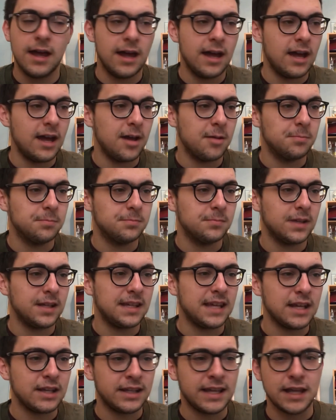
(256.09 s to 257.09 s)

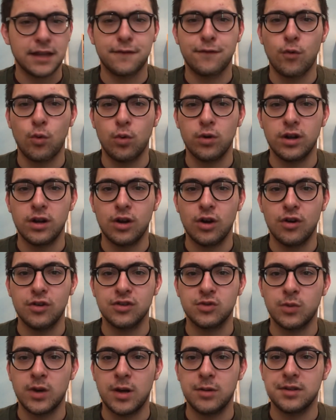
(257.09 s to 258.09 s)
He gets forward a lot
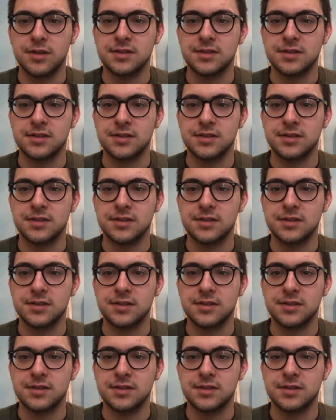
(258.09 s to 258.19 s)
as well,